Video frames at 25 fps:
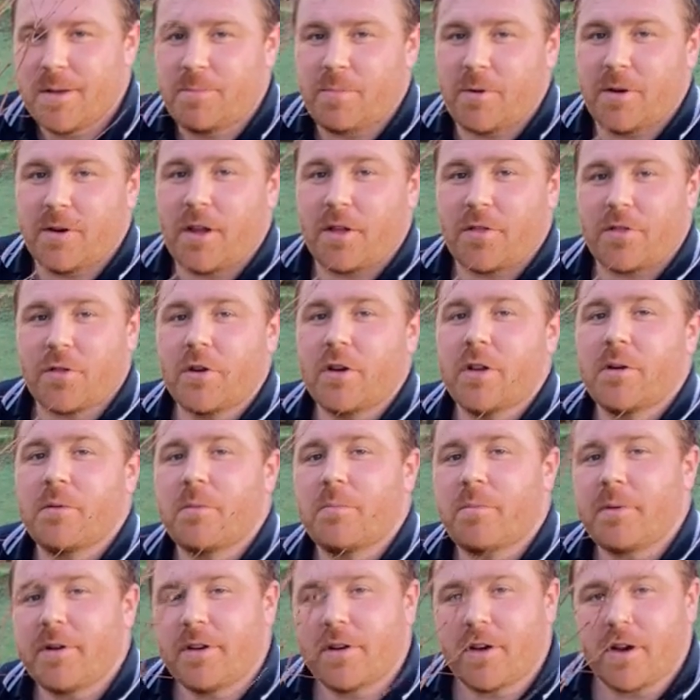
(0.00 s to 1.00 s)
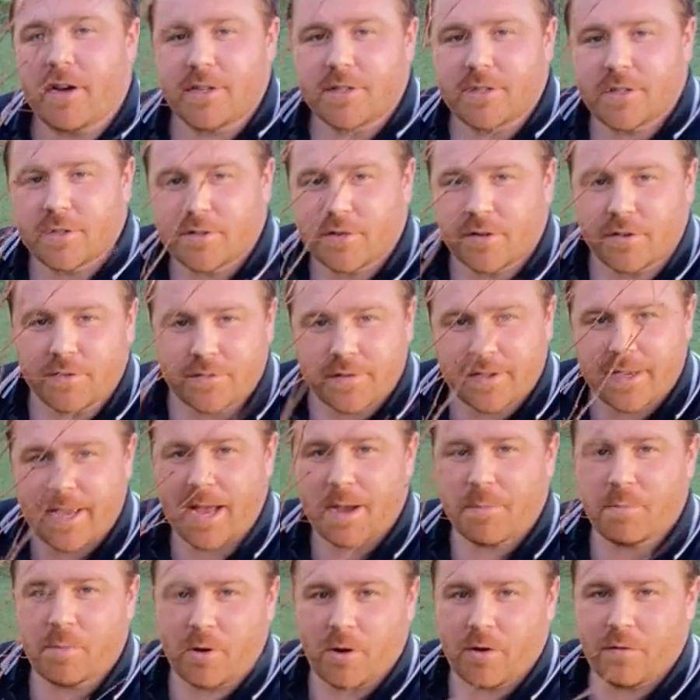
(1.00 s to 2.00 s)
But I thought it would be nice to sort of
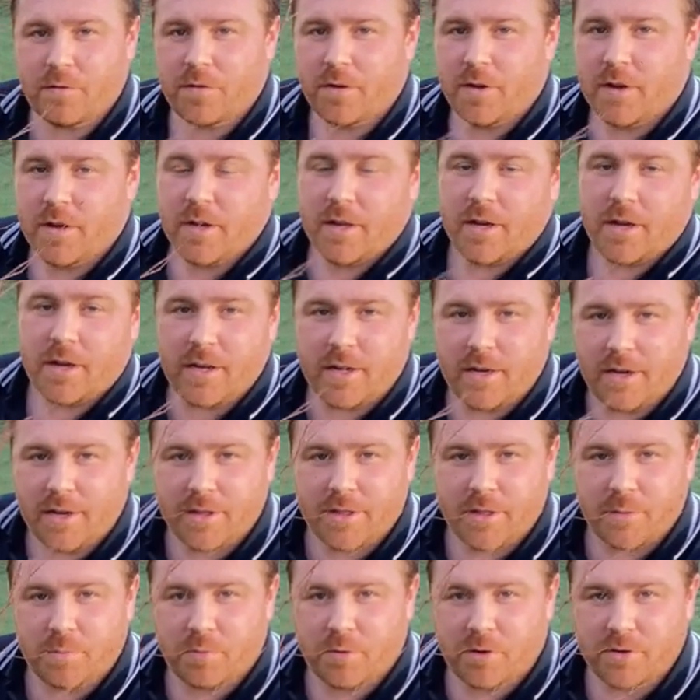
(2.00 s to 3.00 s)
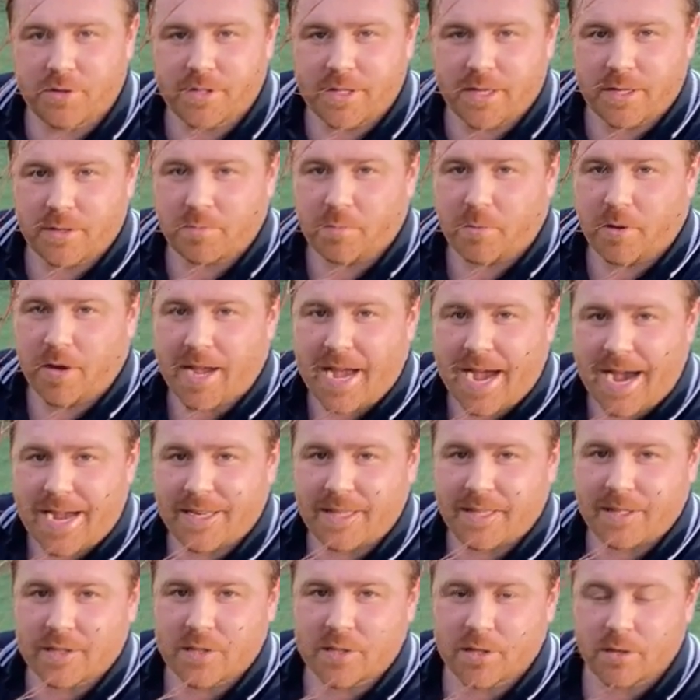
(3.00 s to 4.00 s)
cap off uh, the project by
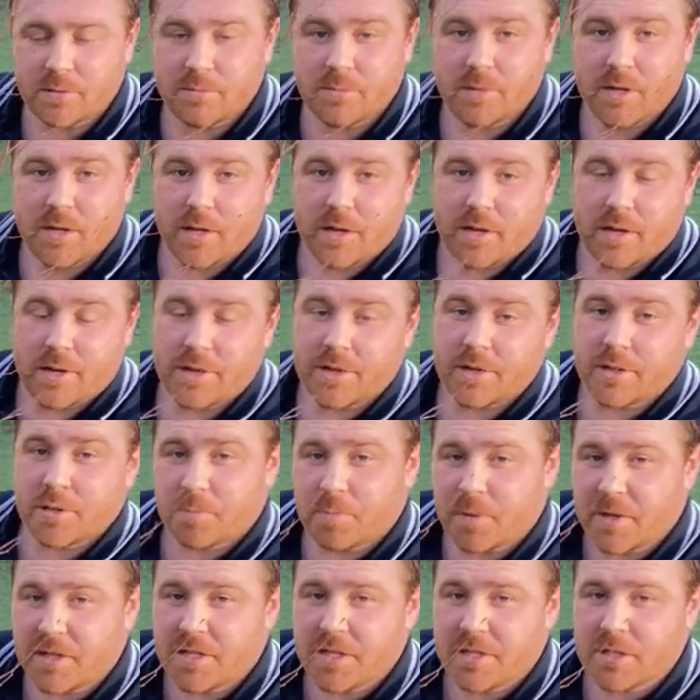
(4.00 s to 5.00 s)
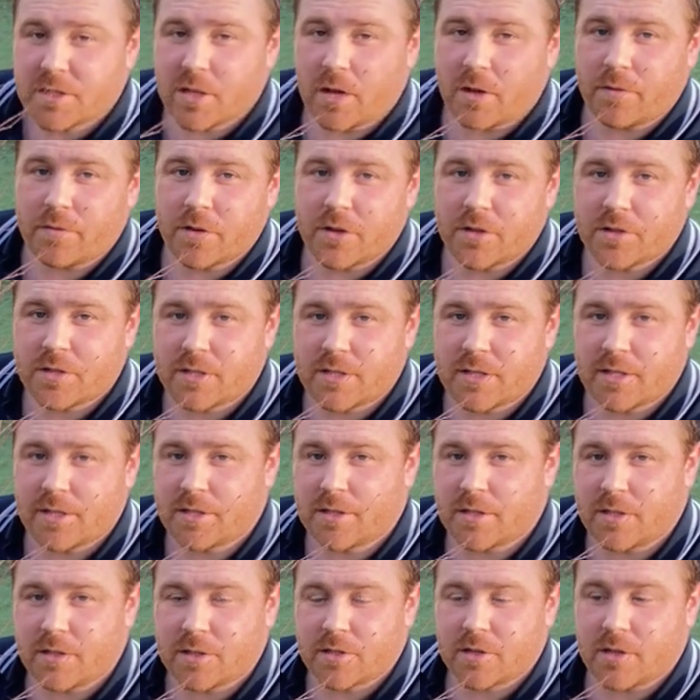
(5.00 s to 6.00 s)
adding some uh, species diversity
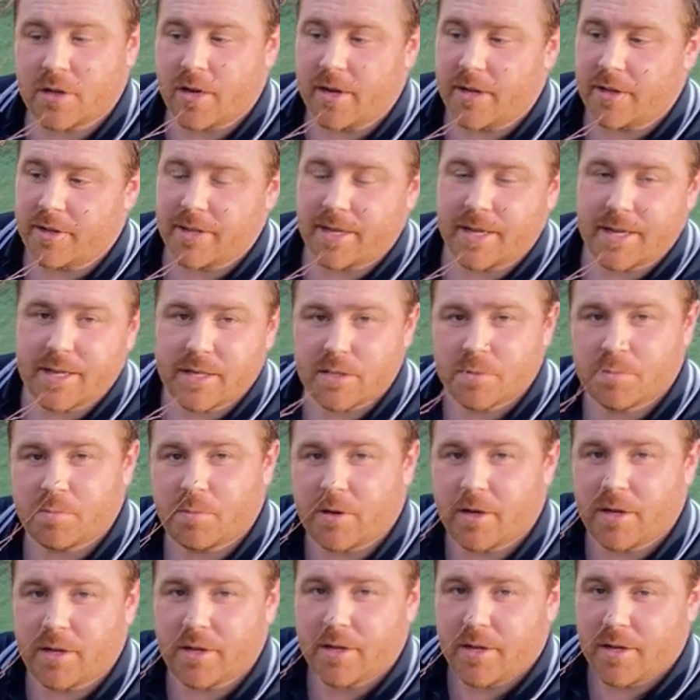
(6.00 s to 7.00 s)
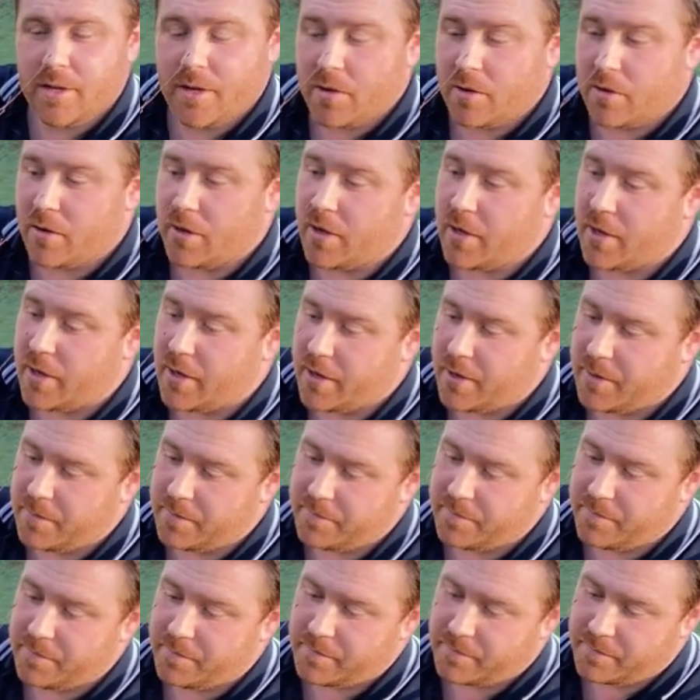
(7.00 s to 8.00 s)
to the site, and that is by
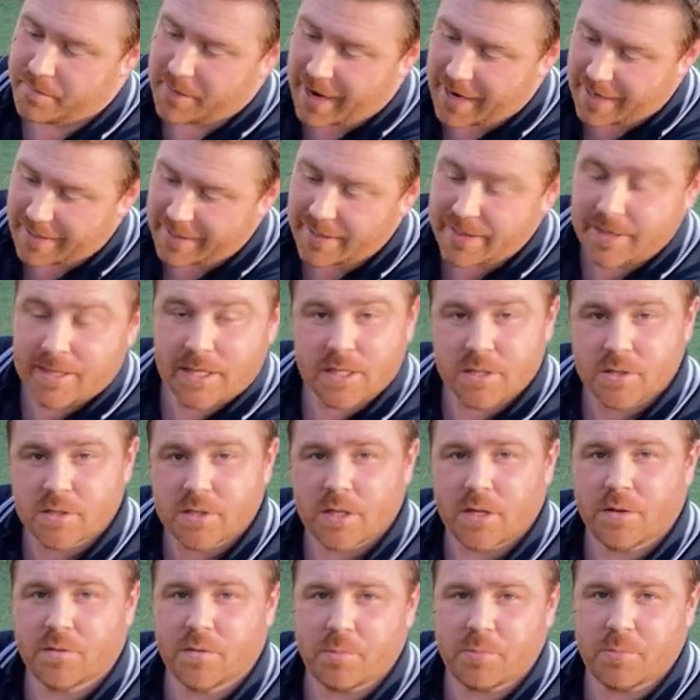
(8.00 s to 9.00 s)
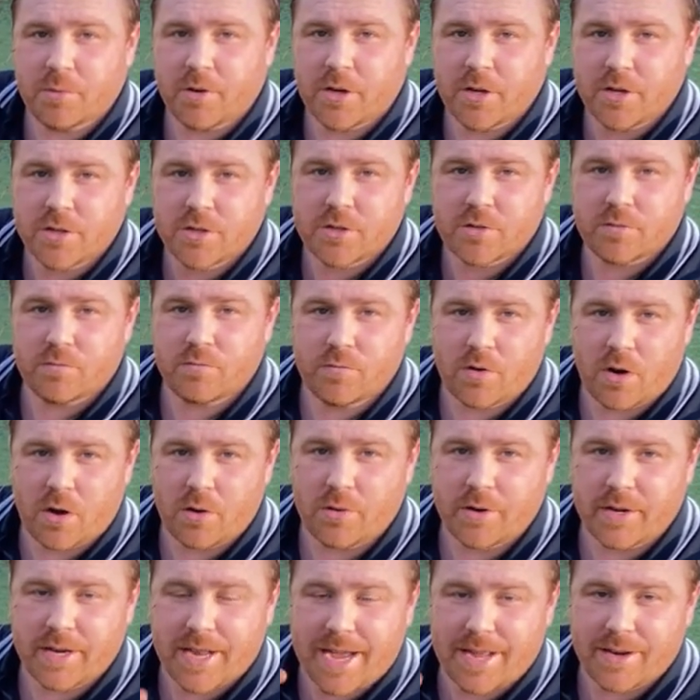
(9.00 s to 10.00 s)
um, adding these silver birch,
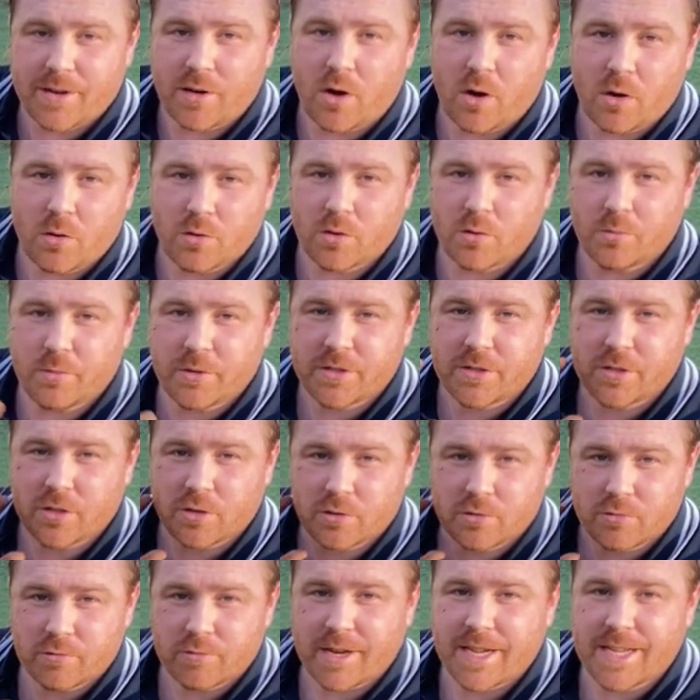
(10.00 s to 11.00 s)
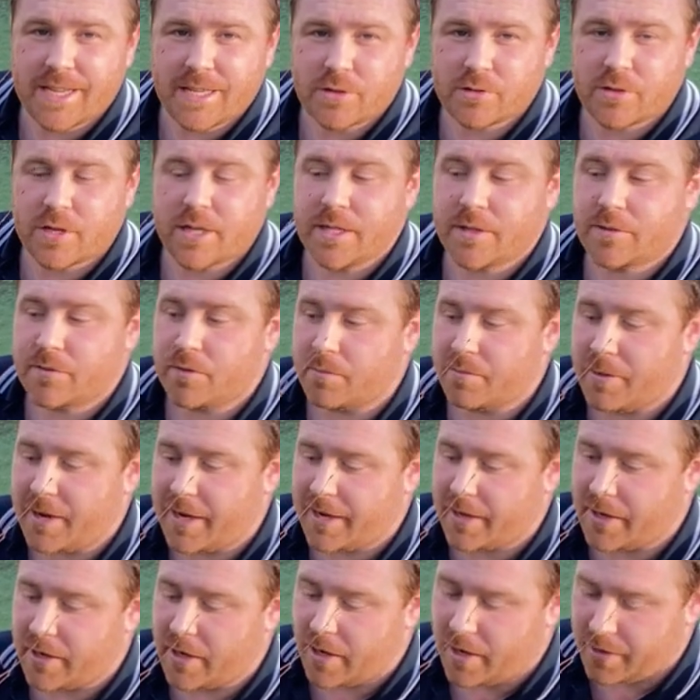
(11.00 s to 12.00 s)
rowan and alder, which are great trees for a
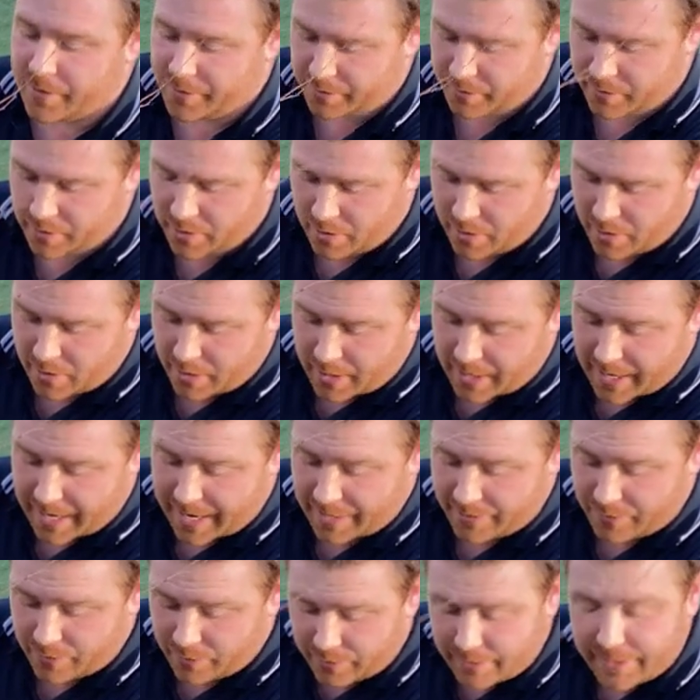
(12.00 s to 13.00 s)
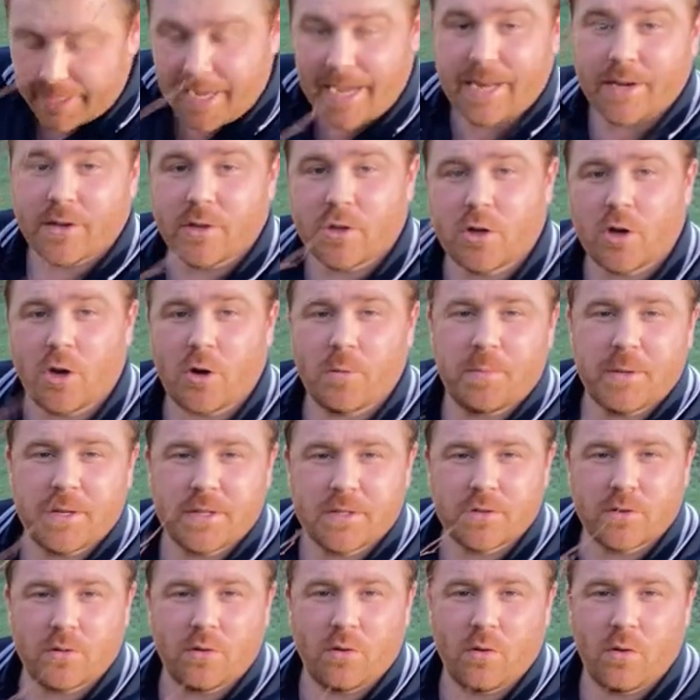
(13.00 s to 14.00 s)
back garden and you can
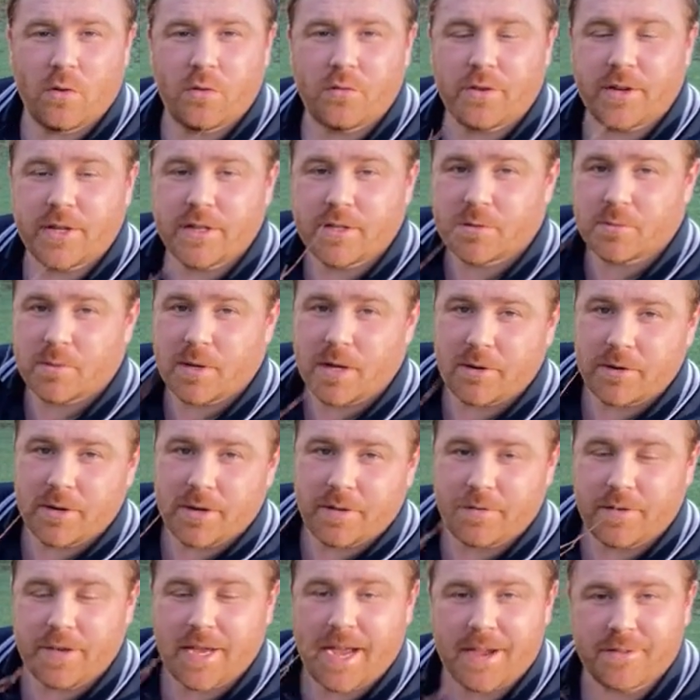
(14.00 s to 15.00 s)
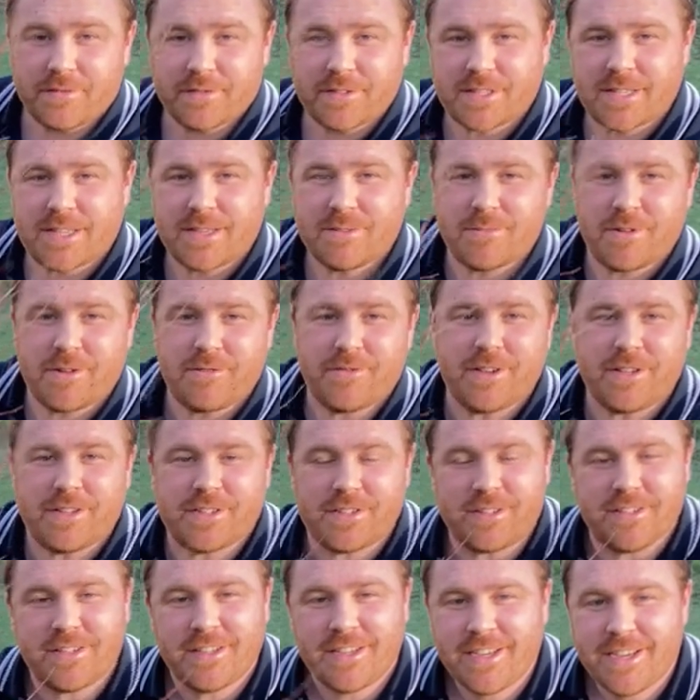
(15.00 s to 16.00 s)
coppice all three as well and if you haven't seen my
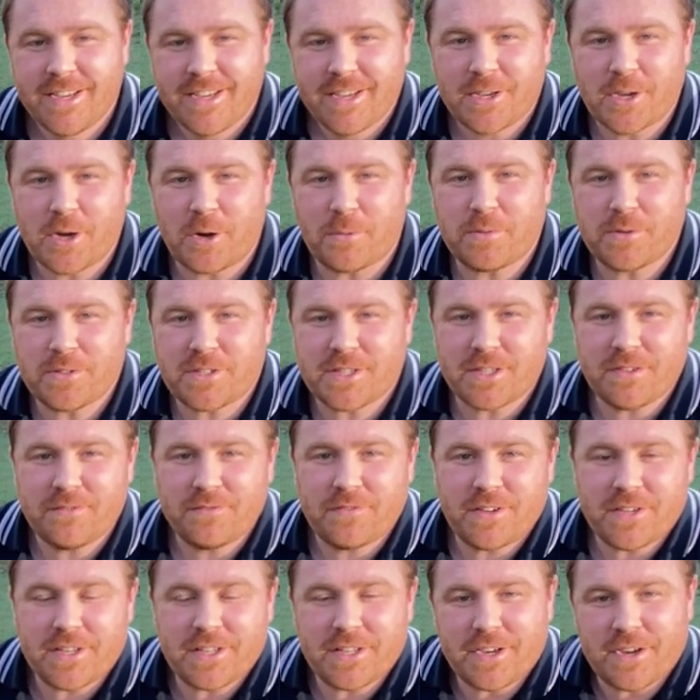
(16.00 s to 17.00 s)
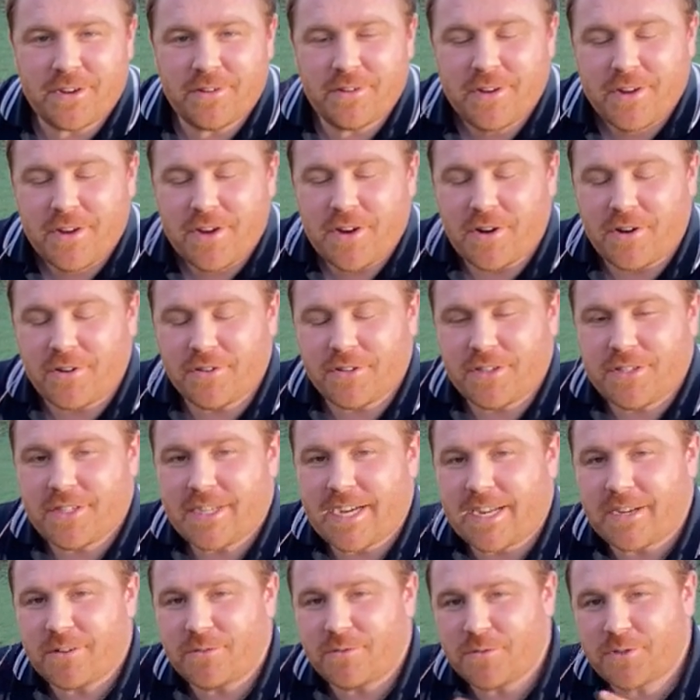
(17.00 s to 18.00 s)
recent coppicing video on the
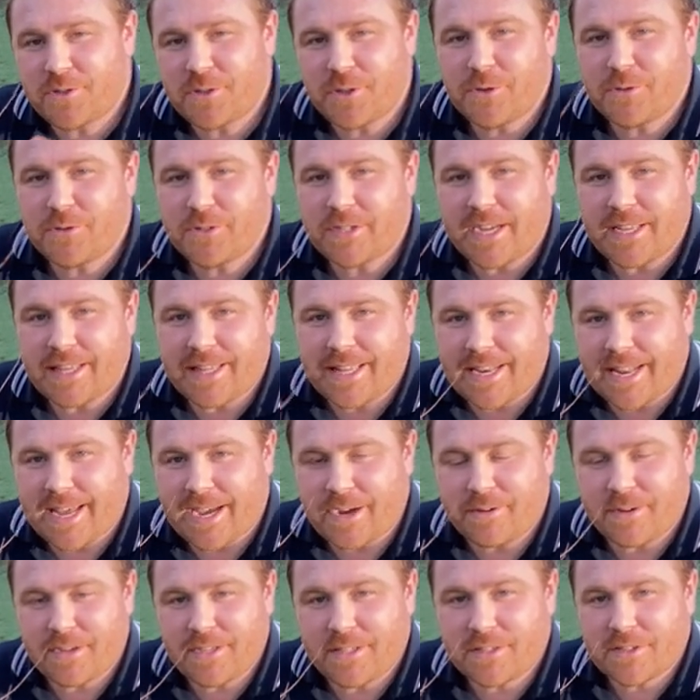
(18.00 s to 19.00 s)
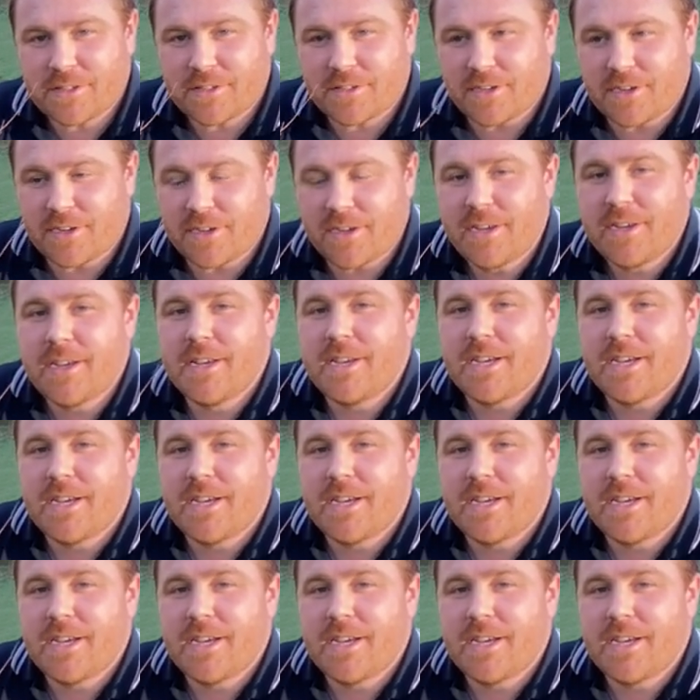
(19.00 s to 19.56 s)
channel do check that out it's uh,